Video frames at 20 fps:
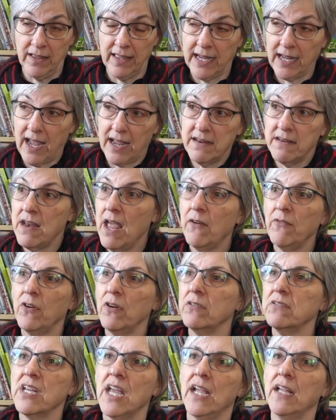Like I'd
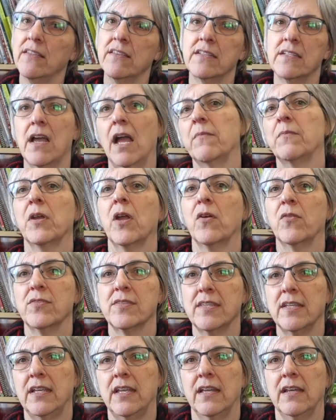never taken the time to go
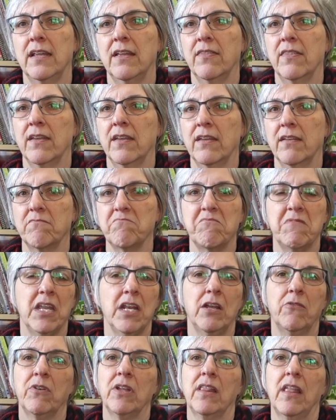see any of the
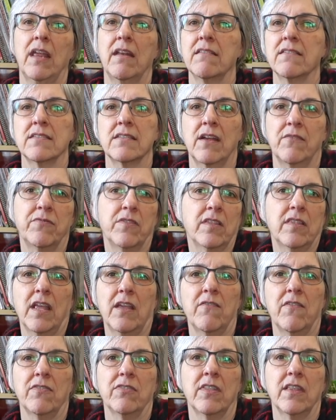knitting related stuff that
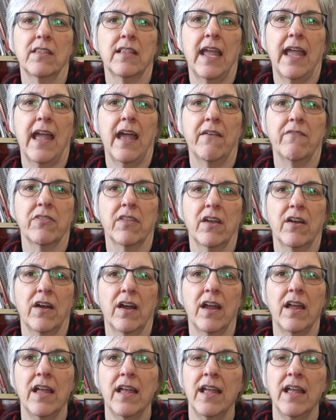they have there.